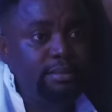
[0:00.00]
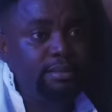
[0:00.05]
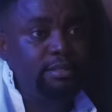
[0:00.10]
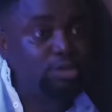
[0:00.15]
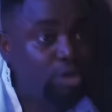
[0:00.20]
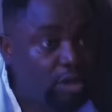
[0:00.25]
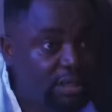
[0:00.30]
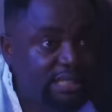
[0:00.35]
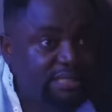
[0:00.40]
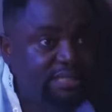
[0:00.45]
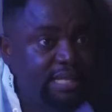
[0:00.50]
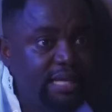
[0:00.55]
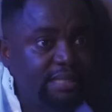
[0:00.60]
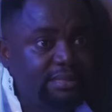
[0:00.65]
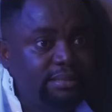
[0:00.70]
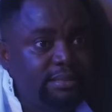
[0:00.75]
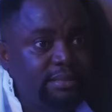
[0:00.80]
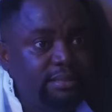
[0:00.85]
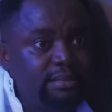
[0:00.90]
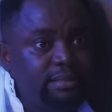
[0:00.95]
Do you
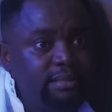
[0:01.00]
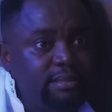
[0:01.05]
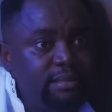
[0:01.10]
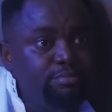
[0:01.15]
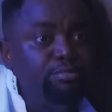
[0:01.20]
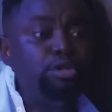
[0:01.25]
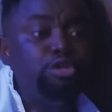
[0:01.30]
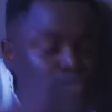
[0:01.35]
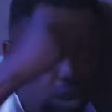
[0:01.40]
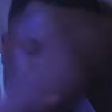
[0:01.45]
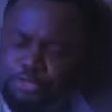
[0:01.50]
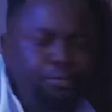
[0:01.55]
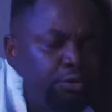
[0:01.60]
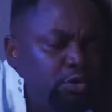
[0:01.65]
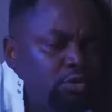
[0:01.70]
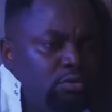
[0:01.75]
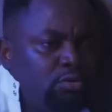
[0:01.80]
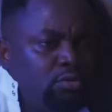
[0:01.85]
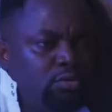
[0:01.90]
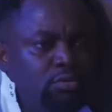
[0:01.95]
understand? Be
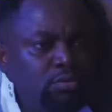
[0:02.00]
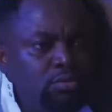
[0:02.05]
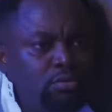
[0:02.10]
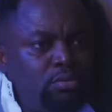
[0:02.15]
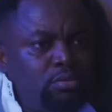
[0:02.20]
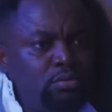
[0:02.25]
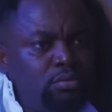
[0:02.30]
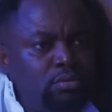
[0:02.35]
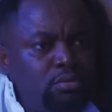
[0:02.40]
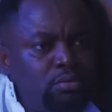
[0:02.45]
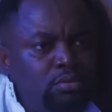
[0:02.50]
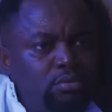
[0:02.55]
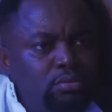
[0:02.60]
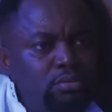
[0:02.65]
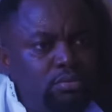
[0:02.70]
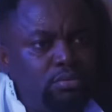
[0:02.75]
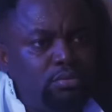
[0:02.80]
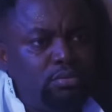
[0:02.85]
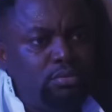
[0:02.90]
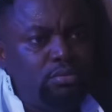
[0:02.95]
useful.
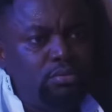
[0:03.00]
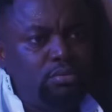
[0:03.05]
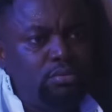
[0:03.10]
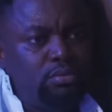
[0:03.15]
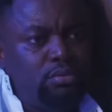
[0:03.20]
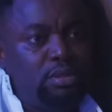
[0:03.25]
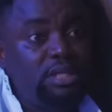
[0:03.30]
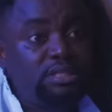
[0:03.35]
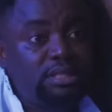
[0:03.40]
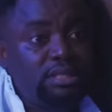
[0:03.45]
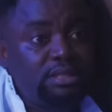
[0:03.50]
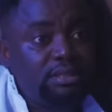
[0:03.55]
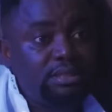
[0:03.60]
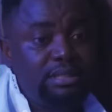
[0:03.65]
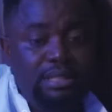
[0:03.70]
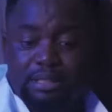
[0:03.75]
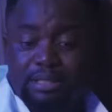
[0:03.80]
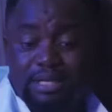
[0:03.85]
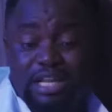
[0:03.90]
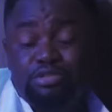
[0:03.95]
Listen,
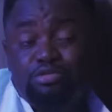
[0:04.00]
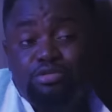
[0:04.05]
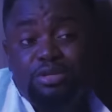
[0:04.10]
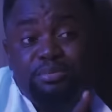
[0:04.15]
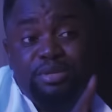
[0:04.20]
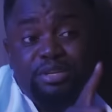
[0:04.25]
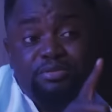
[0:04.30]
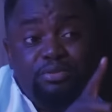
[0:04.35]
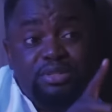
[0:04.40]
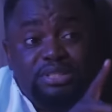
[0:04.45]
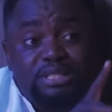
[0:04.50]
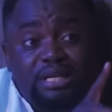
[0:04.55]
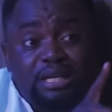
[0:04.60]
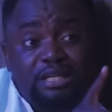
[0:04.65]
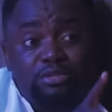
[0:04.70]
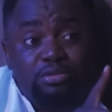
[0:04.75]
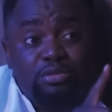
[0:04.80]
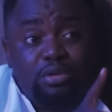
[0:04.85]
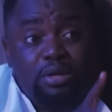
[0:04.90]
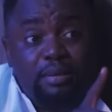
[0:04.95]
let today be the first and
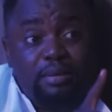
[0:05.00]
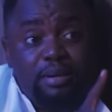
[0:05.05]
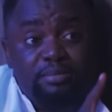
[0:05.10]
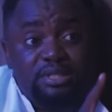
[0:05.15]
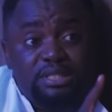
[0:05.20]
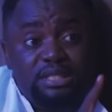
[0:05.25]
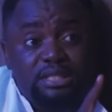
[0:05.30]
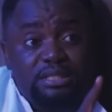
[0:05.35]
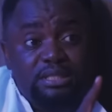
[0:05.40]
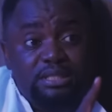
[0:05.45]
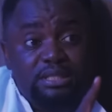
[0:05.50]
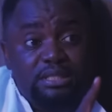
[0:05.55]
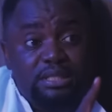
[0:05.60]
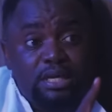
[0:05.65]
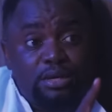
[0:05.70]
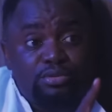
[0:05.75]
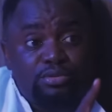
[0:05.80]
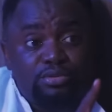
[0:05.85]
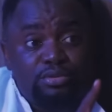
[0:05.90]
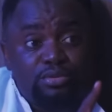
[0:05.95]
last to talk about business in this
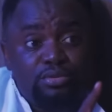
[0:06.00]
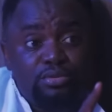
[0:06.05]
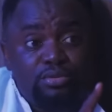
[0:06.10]
house.